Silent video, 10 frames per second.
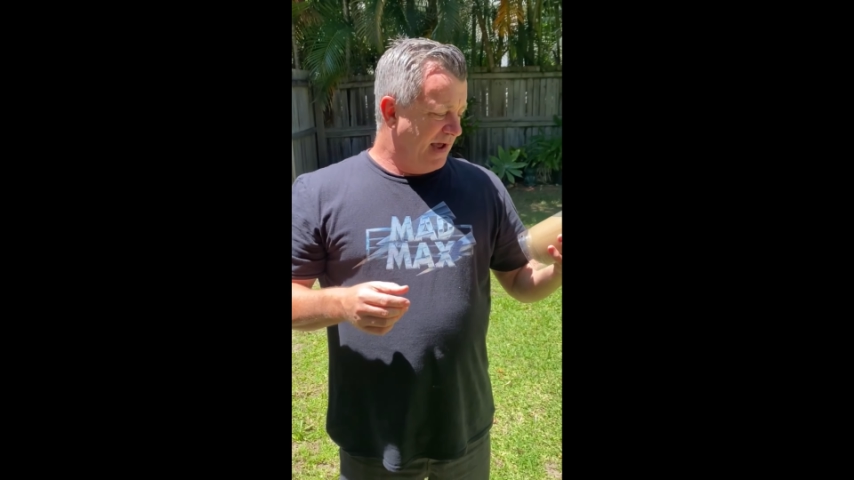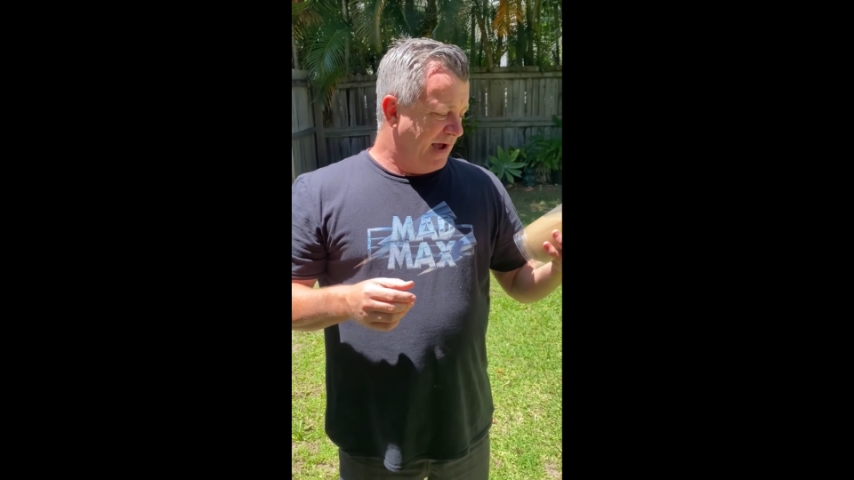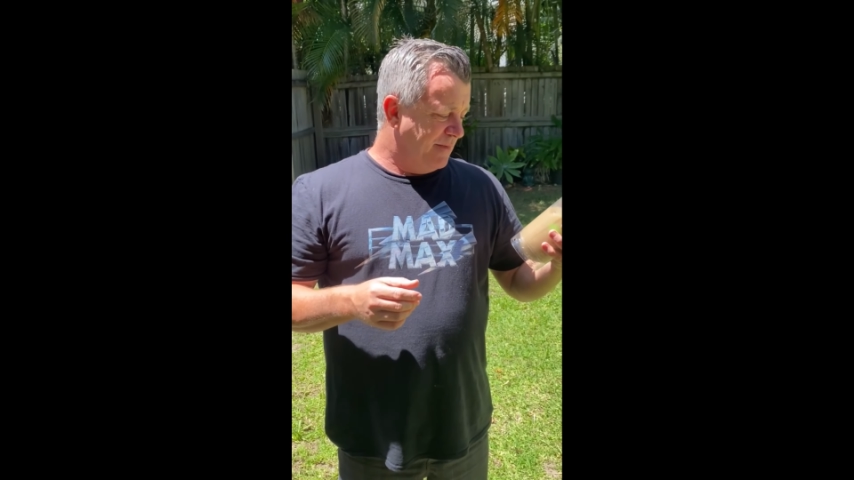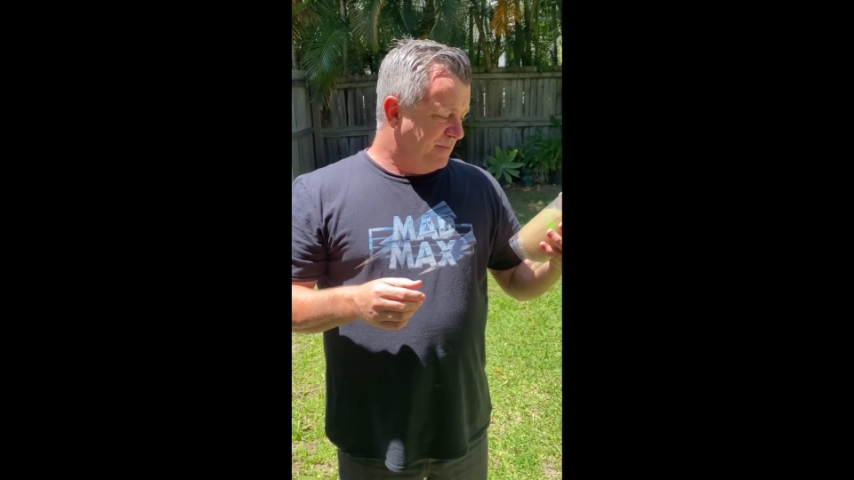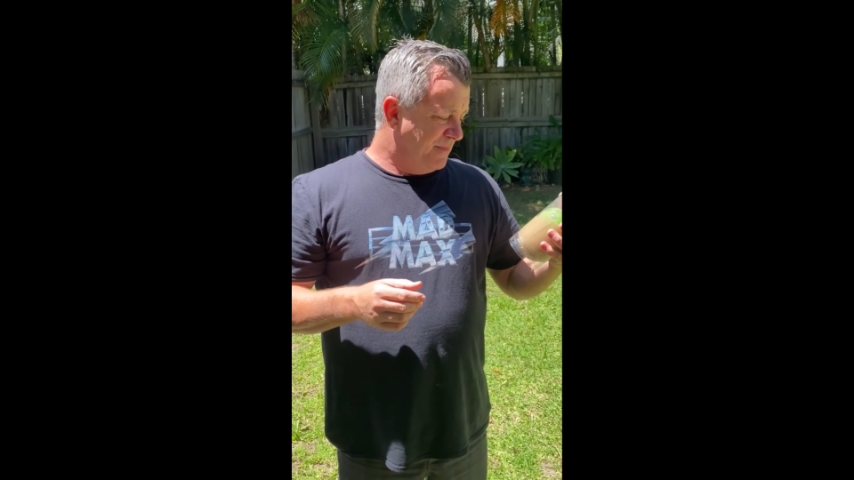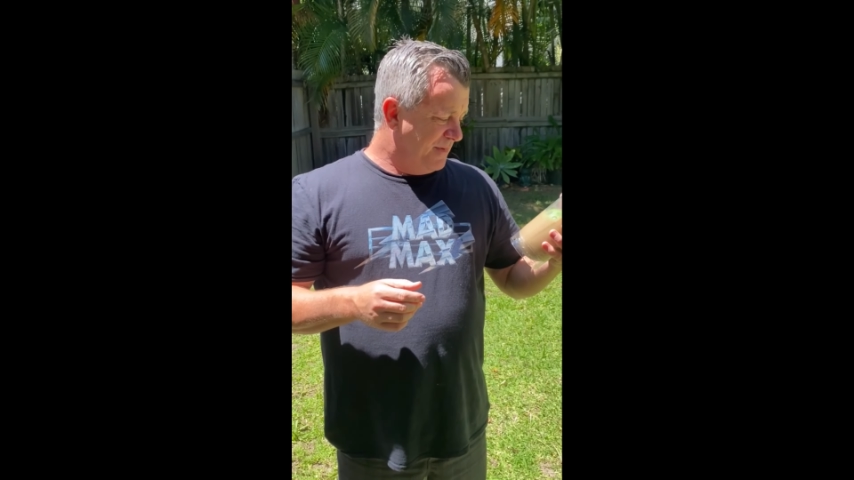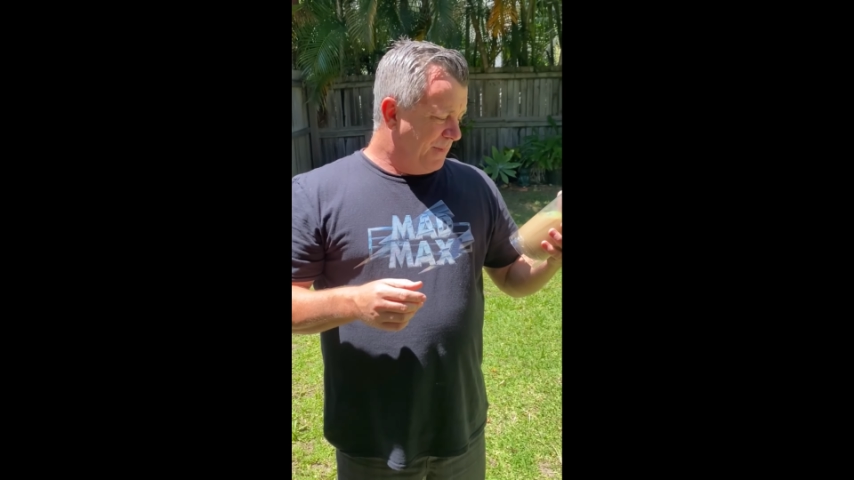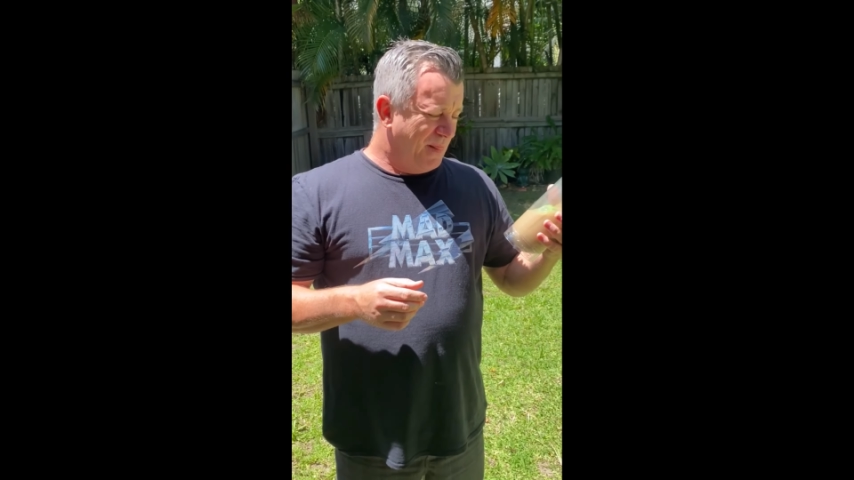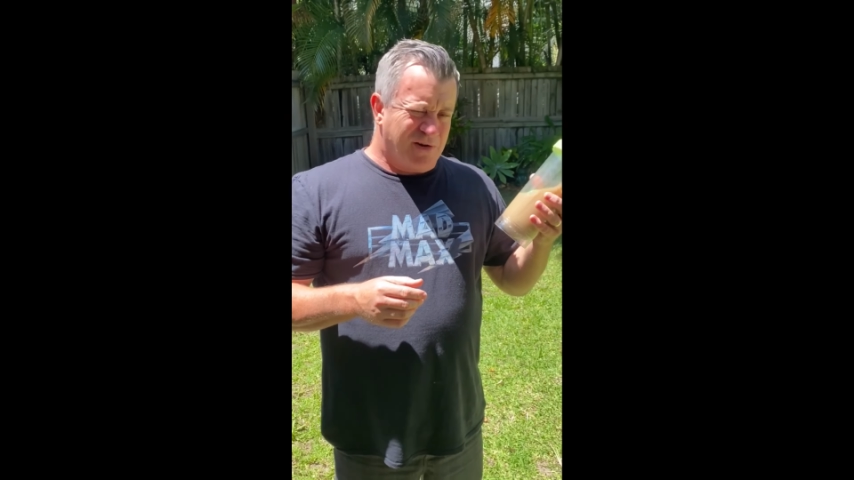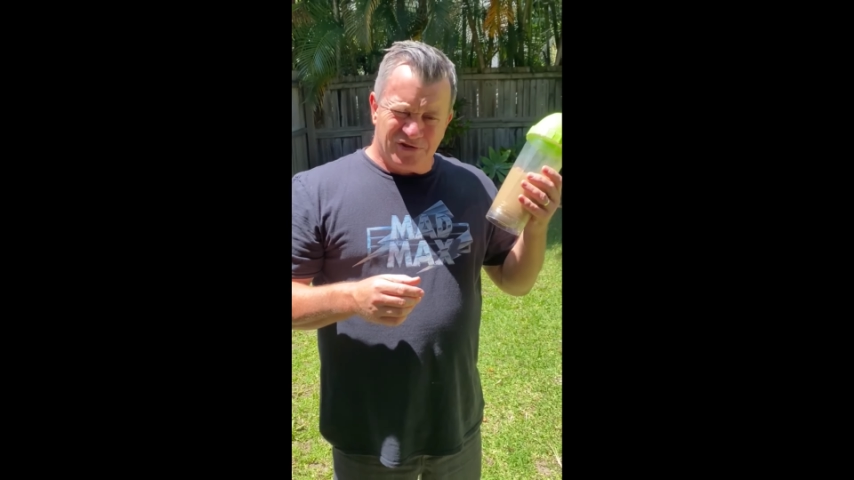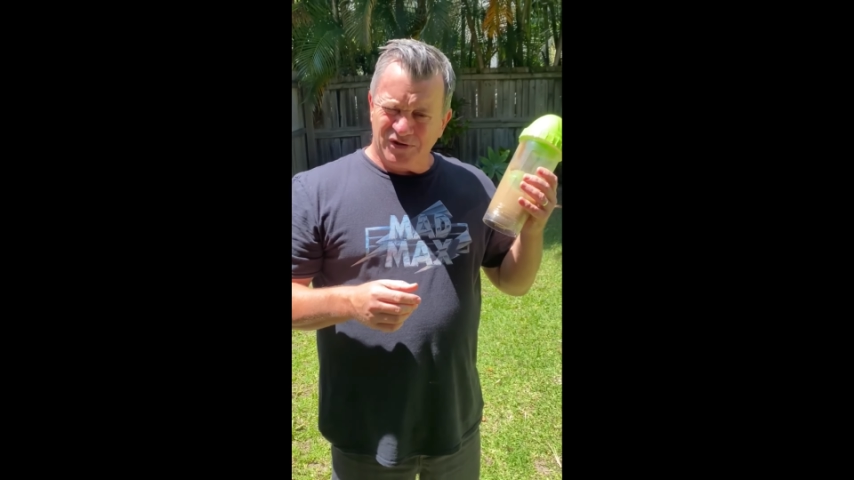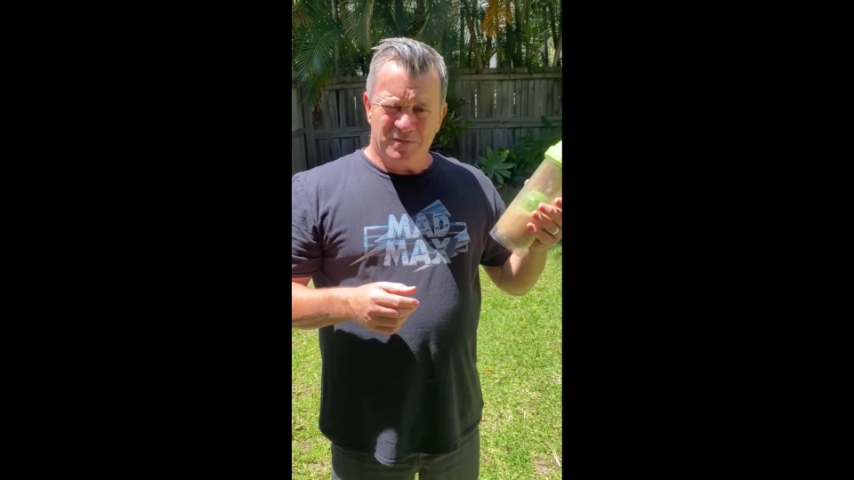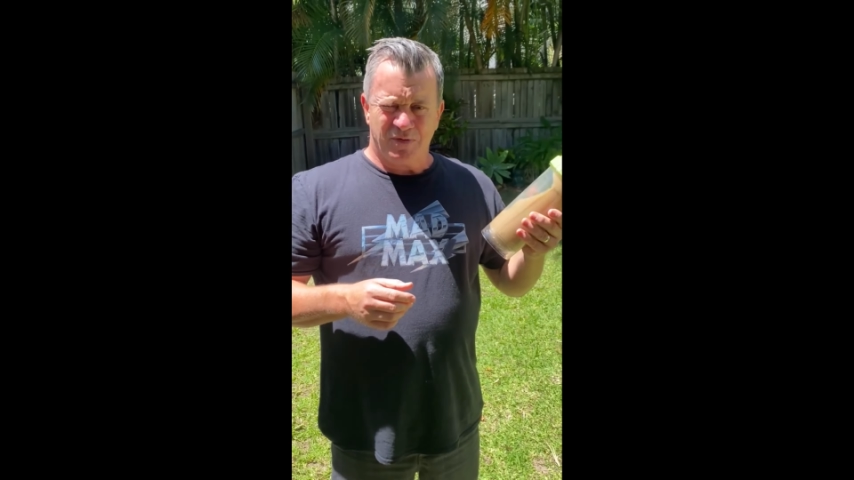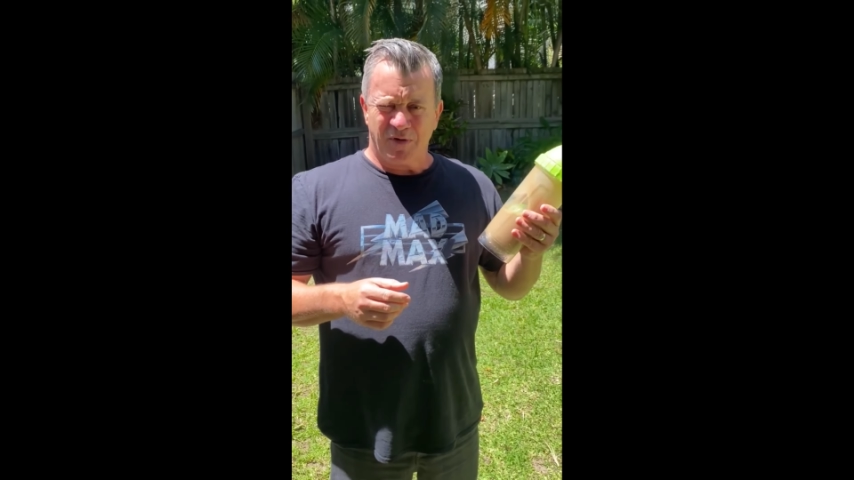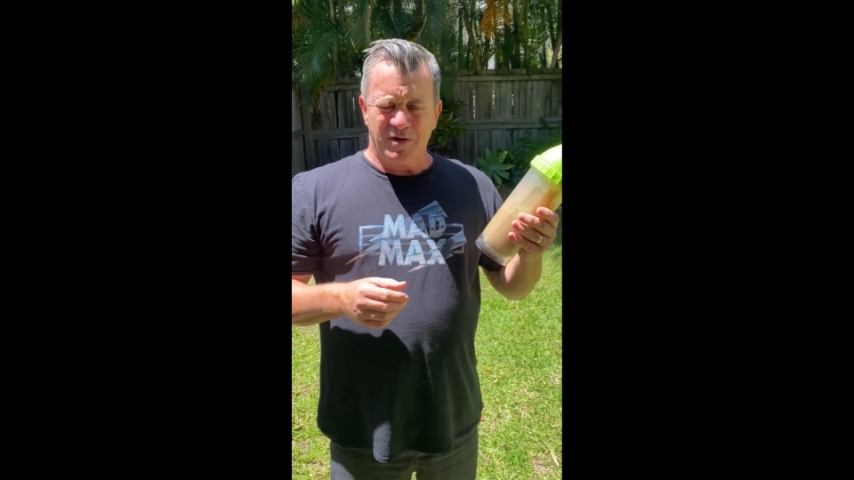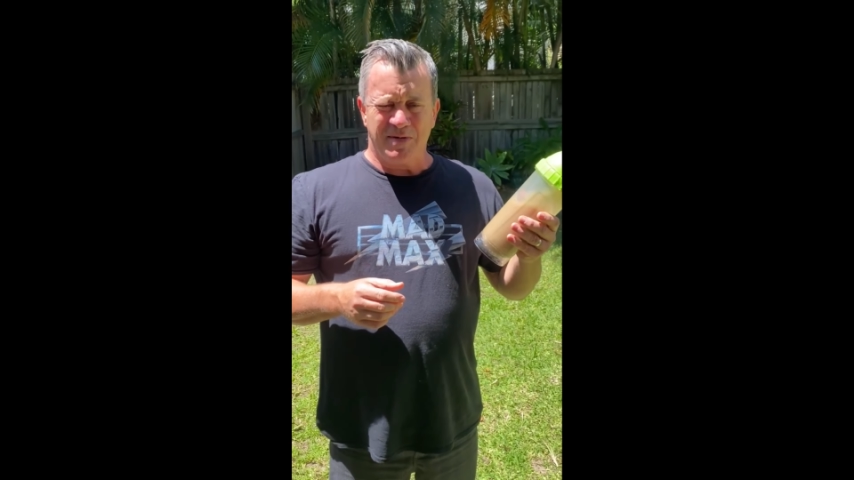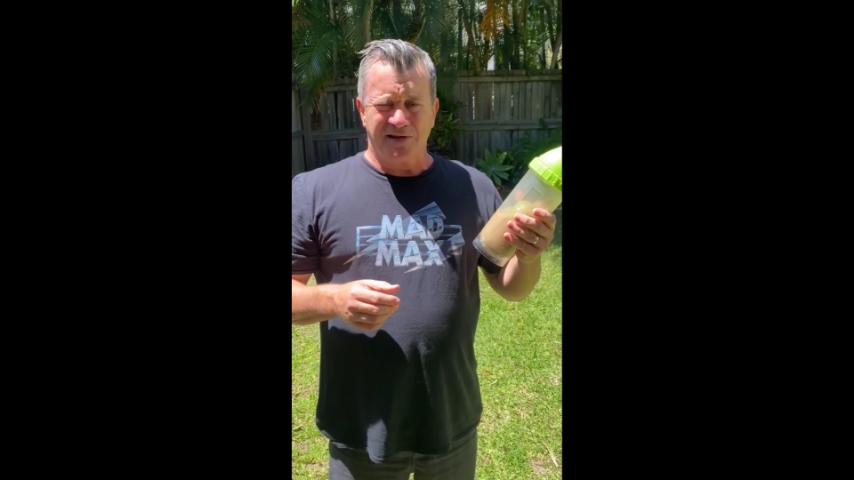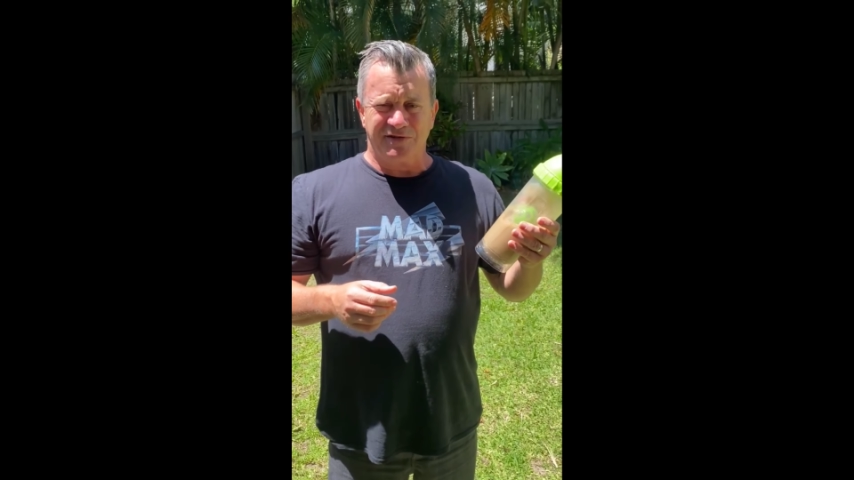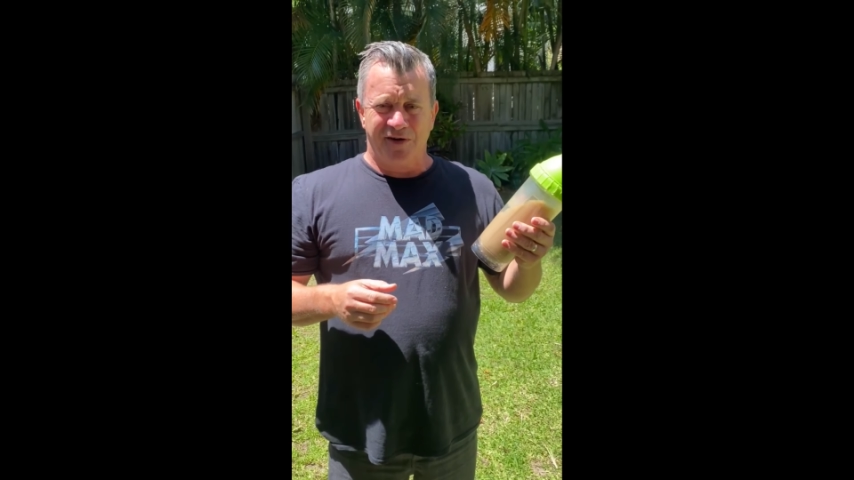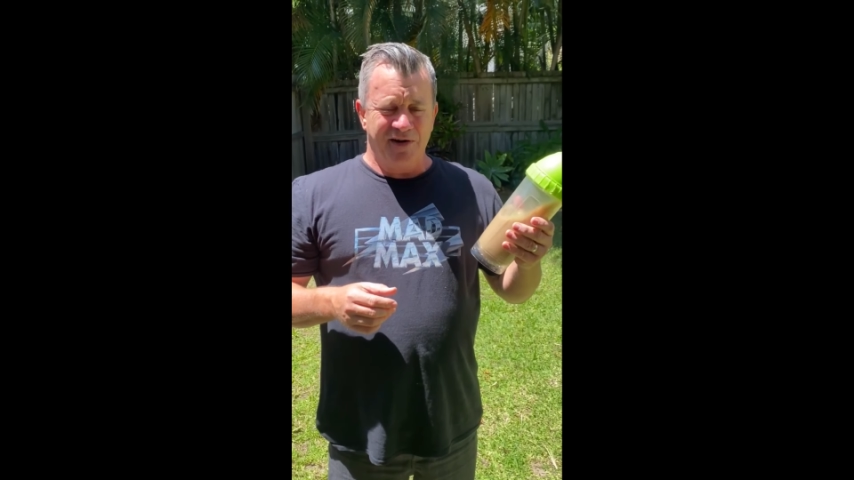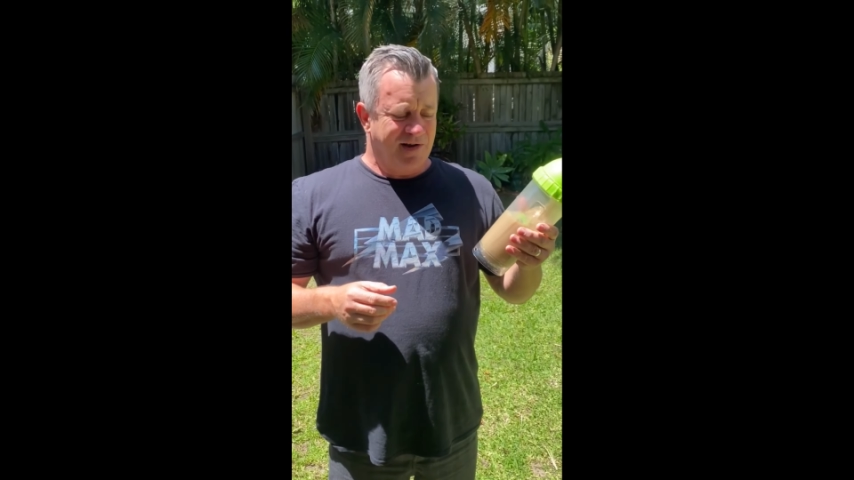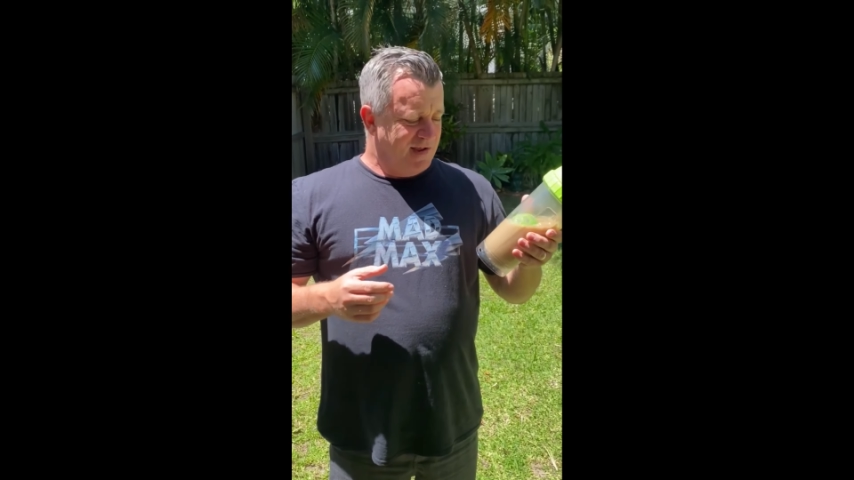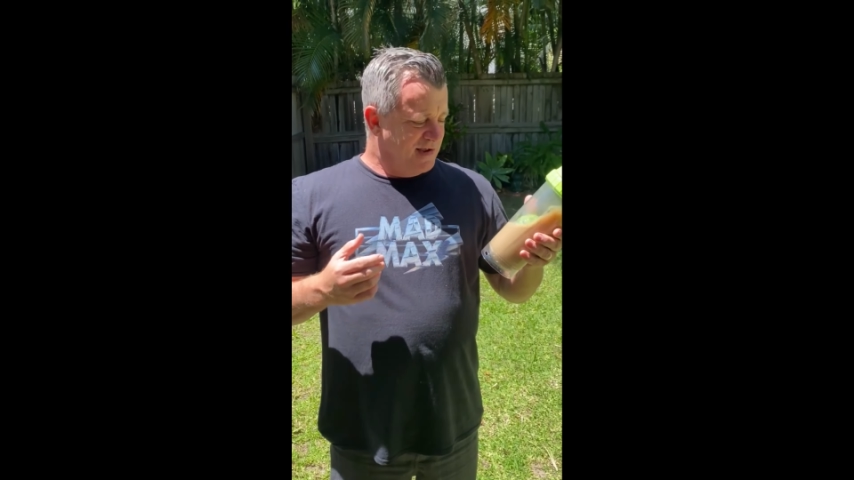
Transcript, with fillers: Um, super robust, right?